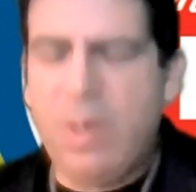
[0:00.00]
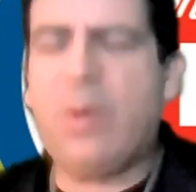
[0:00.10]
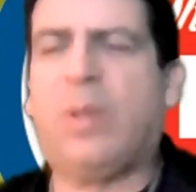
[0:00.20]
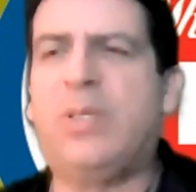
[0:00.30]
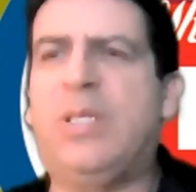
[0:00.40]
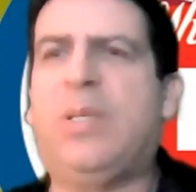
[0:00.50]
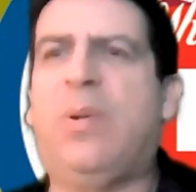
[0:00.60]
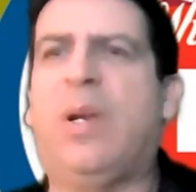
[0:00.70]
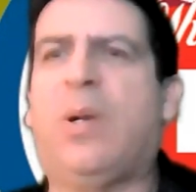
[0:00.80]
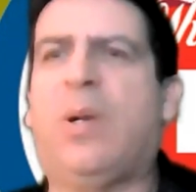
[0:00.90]
Miracles just
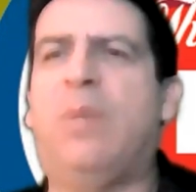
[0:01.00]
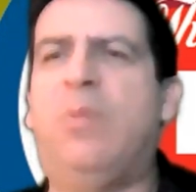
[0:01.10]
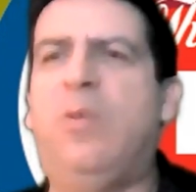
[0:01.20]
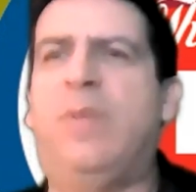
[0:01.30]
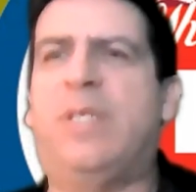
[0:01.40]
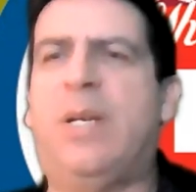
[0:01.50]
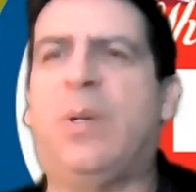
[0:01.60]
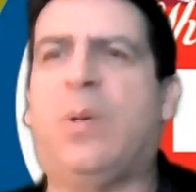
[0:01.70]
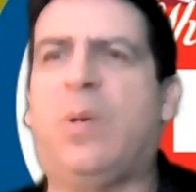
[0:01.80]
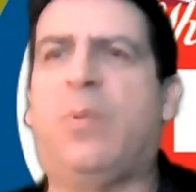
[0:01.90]
don't occur in movies; they
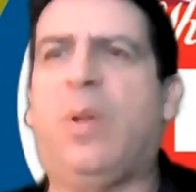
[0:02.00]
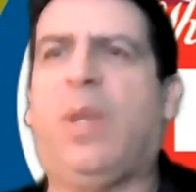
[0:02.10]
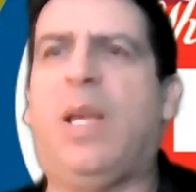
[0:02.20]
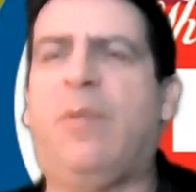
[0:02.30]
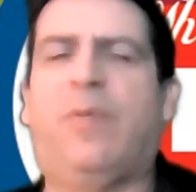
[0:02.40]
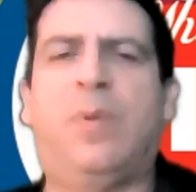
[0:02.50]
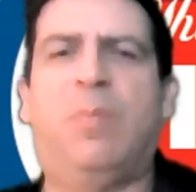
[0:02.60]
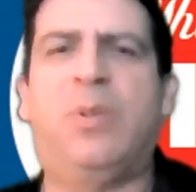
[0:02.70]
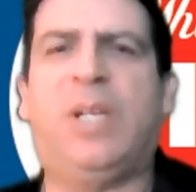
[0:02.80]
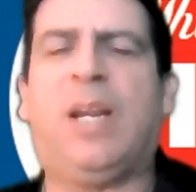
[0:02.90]
occur in real life,
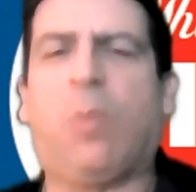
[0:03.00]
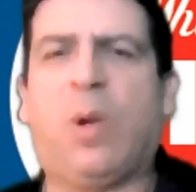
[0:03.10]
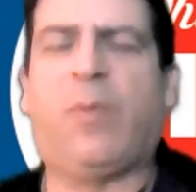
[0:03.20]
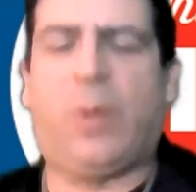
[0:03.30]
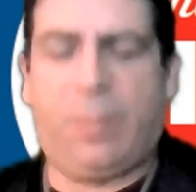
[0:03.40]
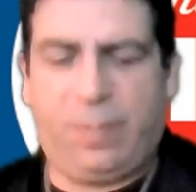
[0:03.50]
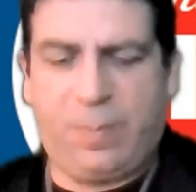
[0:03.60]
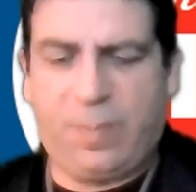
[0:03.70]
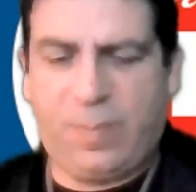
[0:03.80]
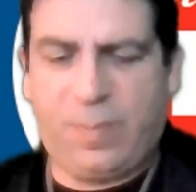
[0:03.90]
but you got to work for them.